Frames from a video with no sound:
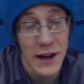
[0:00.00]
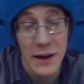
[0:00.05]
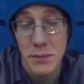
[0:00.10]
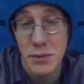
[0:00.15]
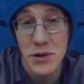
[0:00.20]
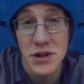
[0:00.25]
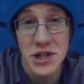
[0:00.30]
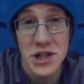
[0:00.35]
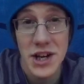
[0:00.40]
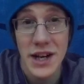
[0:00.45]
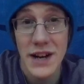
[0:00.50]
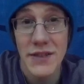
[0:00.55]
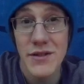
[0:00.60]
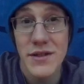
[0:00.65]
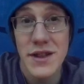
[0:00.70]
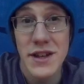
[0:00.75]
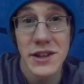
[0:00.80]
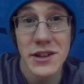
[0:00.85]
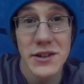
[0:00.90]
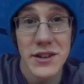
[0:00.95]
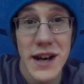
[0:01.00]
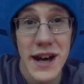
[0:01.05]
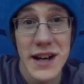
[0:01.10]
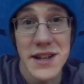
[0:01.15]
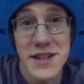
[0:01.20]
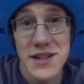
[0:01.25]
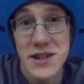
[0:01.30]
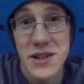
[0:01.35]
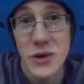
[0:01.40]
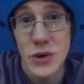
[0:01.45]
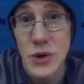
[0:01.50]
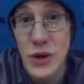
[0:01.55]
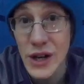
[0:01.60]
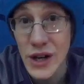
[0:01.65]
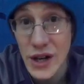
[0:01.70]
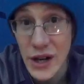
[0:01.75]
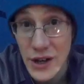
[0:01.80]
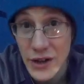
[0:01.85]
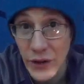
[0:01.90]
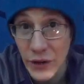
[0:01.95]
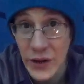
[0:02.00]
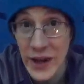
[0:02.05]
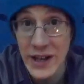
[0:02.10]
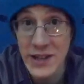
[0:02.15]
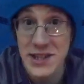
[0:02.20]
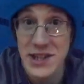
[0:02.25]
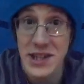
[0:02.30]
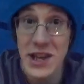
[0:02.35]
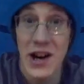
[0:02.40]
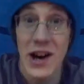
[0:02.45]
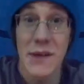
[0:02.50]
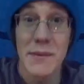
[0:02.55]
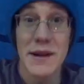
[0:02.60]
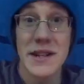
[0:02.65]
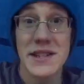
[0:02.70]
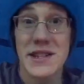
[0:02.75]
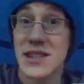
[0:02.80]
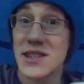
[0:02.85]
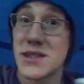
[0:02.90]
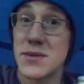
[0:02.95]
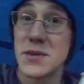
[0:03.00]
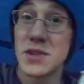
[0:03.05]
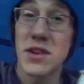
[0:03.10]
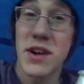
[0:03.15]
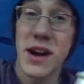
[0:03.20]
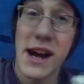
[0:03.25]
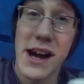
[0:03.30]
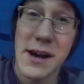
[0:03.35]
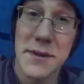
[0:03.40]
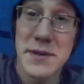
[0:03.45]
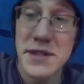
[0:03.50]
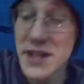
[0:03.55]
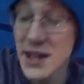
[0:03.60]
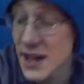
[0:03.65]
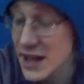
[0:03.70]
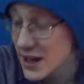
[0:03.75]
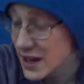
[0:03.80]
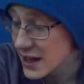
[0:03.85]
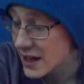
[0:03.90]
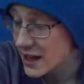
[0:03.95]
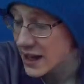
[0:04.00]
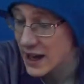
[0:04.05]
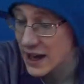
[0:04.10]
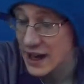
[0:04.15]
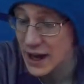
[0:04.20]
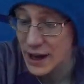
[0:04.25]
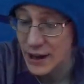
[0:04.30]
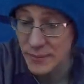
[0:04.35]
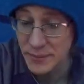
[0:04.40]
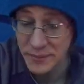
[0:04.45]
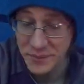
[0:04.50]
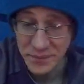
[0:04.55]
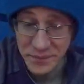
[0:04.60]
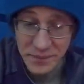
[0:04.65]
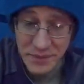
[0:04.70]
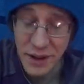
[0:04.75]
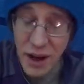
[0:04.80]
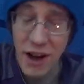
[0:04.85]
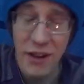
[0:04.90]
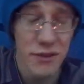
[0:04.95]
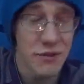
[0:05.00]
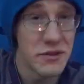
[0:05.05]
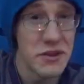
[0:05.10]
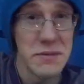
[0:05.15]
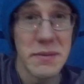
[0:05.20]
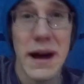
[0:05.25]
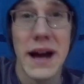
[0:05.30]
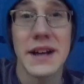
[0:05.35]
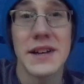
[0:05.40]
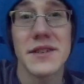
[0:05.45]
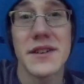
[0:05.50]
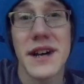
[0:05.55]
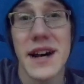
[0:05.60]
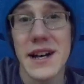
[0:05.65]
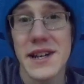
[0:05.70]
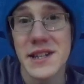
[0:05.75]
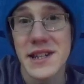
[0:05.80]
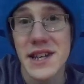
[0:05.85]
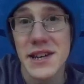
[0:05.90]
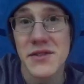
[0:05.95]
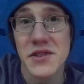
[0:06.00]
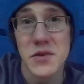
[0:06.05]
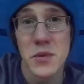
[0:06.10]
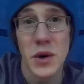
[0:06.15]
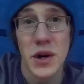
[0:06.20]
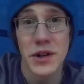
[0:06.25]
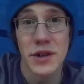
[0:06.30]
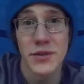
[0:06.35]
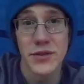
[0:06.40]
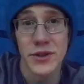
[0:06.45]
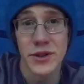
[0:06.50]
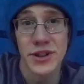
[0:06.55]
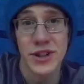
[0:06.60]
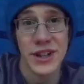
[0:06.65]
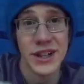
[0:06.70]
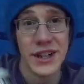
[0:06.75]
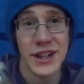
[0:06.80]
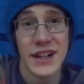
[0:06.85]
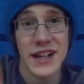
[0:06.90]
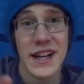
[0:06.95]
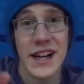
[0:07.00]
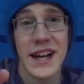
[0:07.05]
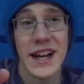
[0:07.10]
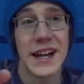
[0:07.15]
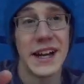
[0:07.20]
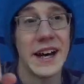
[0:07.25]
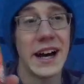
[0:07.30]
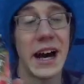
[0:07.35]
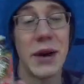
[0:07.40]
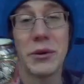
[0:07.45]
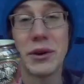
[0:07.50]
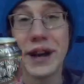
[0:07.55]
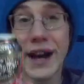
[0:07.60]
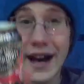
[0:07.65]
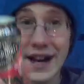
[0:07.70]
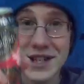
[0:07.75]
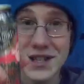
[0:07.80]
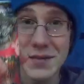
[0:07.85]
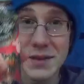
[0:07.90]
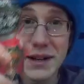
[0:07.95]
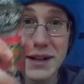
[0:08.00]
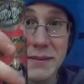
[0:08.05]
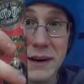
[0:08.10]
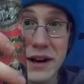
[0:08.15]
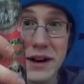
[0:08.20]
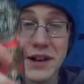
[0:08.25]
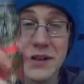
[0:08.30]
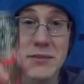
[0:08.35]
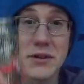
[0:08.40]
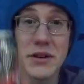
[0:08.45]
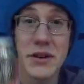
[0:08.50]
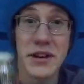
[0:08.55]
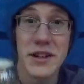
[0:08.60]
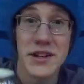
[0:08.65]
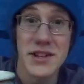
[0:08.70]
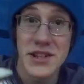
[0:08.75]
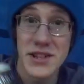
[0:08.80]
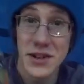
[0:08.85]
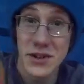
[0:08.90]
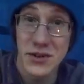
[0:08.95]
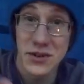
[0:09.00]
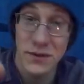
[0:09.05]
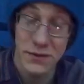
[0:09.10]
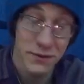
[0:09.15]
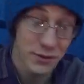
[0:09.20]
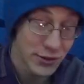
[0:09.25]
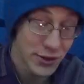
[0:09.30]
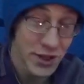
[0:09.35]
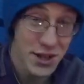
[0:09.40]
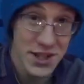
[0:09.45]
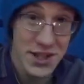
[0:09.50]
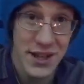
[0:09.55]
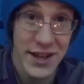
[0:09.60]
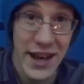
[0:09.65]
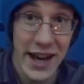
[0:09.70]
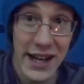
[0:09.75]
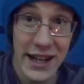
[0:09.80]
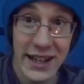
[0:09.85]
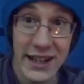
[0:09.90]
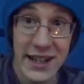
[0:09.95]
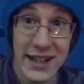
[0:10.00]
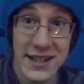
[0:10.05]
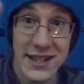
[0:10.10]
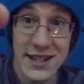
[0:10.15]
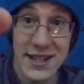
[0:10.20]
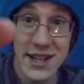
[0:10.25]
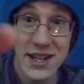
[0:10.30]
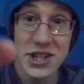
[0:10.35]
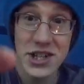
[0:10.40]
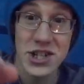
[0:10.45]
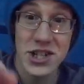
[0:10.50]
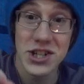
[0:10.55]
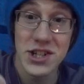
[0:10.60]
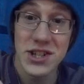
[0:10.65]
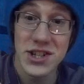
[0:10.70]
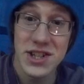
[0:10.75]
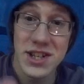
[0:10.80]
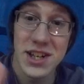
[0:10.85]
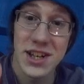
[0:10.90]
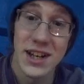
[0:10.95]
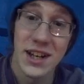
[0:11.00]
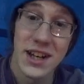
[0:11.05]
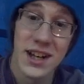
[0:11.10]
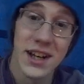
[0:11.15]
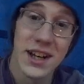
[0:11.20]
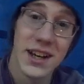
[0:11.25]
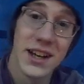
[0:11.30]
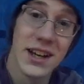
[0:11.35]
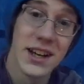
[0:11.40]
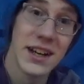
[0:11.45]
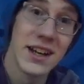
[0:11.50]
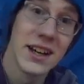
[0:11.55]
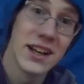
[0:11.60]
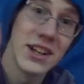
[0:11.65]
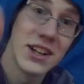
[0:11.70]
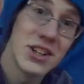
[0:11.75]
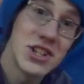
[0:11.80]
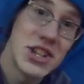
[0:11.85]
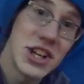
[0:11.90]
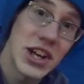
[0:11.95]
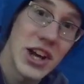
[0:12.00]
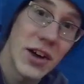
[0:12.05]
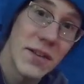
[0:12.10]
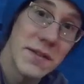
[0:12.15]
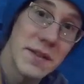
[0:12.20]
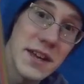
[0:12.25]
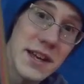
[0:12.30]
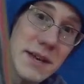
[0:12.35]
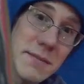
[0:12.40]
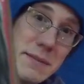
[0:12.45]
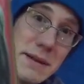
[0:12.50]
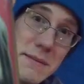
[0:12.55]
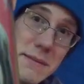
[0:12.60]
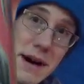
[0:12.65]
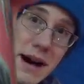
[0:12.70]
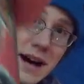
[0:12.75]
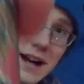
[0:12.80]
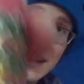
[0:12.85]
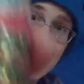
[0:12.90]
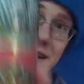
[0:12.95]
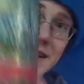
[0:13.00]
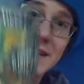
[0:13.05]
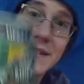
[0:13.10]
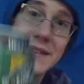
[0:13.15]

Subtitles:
I appreciate everything you guys do. The likes, the comments, the subscribes. All the feedback you guys give is wonderful. And I wouldn't ask to be in a better community. So, first to that, I'd like to say cheers. Check out the hippie man.